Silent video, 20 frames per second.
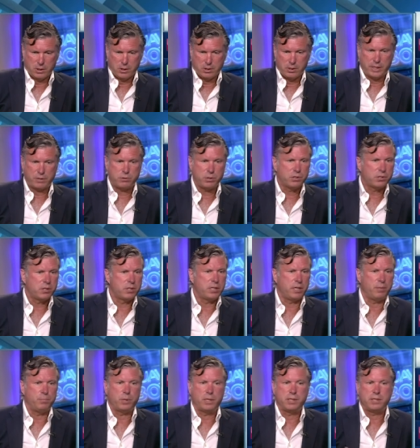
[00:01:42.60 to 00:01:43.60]
electricity,
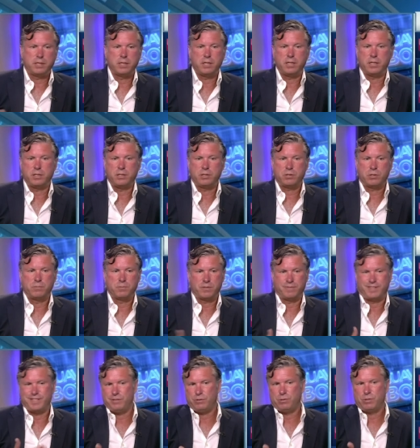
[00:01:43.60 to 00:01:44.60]
but in terms of
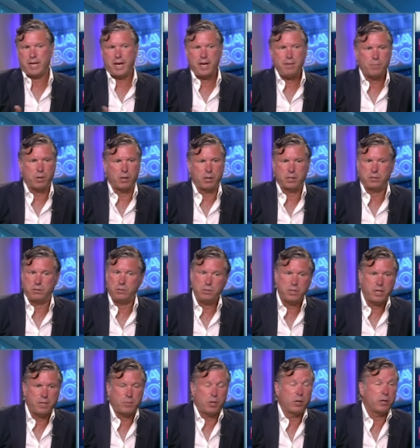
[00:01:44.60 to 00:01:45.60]
the UK market,
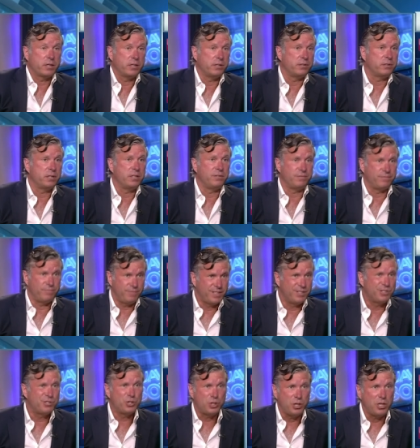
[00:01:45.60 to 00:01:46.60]

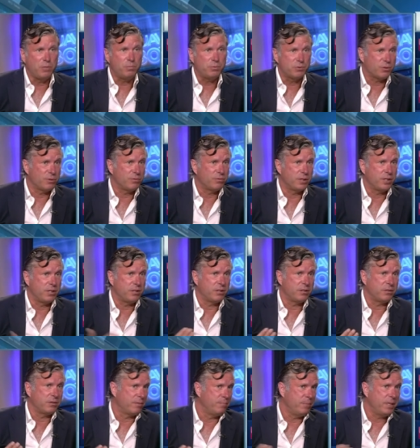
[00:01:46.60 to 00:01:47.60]
is cheap. Certainly
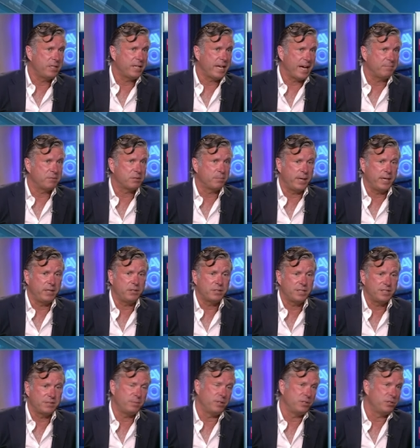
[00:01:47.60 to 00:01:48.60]
the mid-cap space,
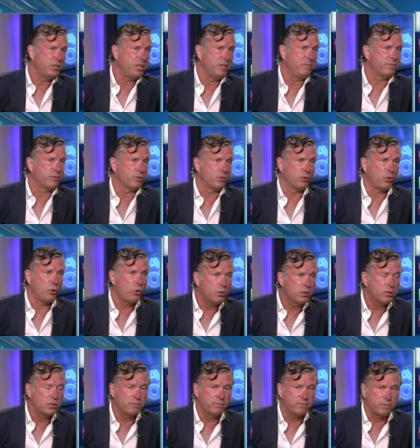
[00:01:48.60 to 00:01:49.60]
it's been cheap for
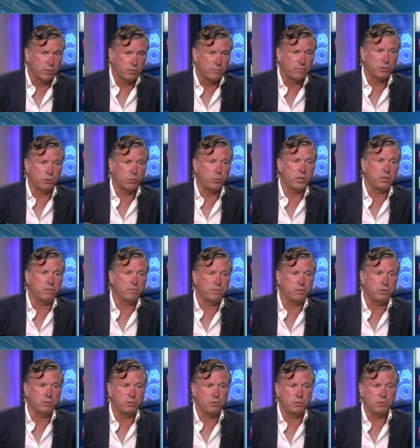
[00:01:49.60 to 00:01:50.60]
for quite a
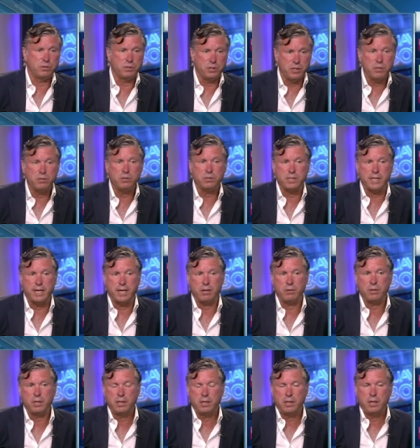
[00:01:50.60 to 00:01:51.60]
few years now.
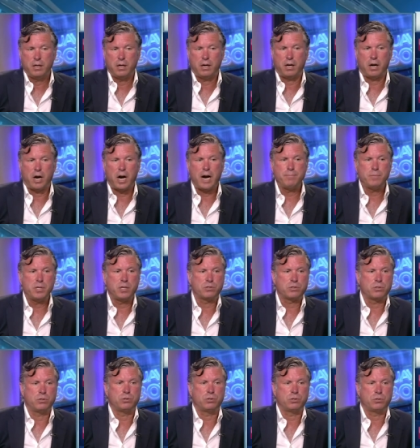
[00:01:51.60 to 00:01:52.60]
I'm not
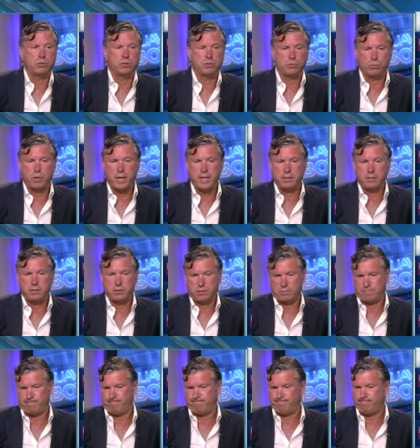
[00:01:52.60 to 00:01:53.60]
so sure it's right to just
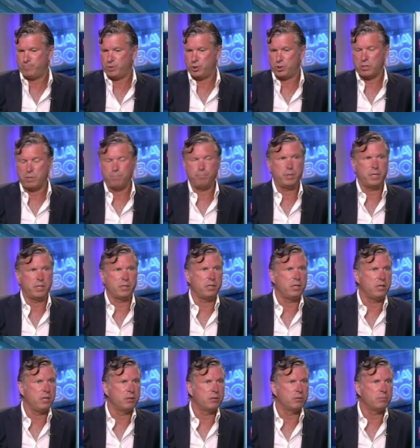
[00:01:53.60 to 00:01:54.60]
jump in
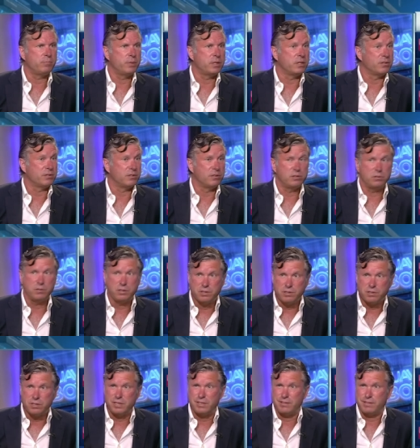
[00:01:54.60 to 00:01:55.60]
here, because until you
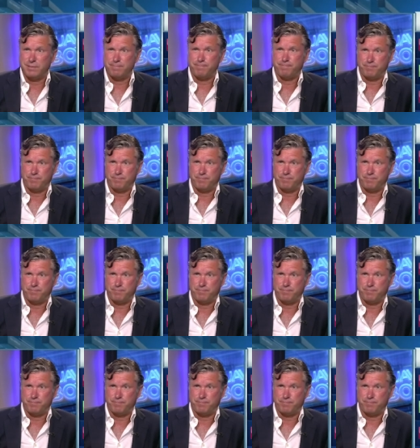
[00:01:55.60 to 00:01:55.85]
see the